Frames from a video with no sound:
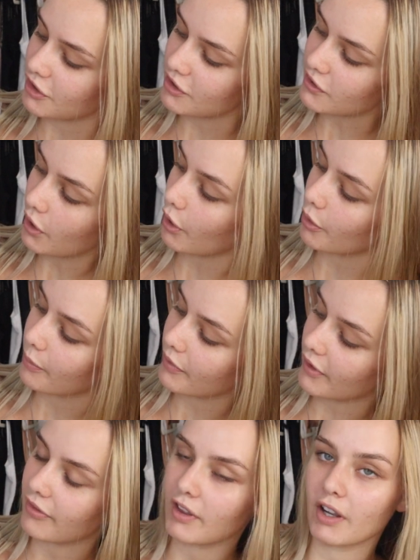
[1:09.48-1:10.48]
I just hope
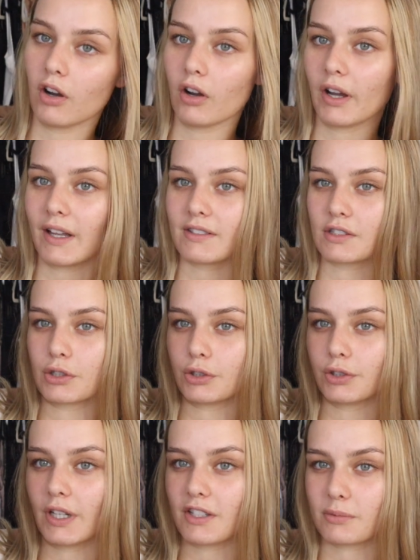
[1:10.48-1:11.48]
that they are as
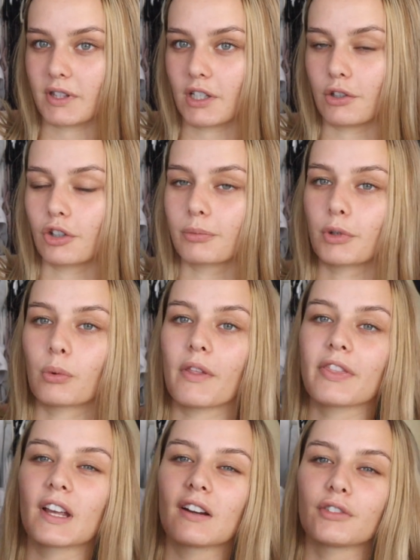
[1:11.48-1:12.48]
good as what they look. But
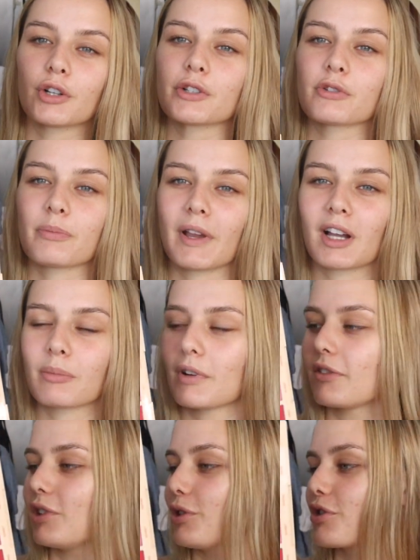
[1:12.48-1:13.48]
one thing I've noticed with Makeup
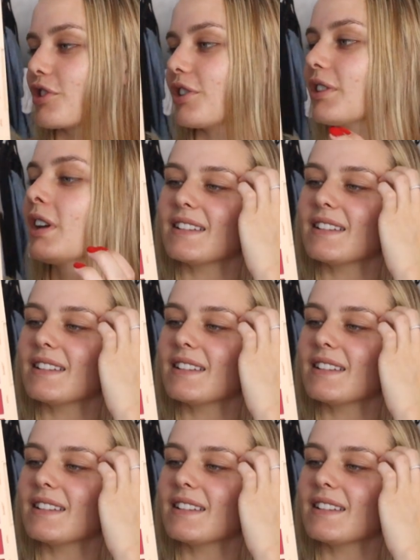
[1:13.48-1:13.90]
Revolution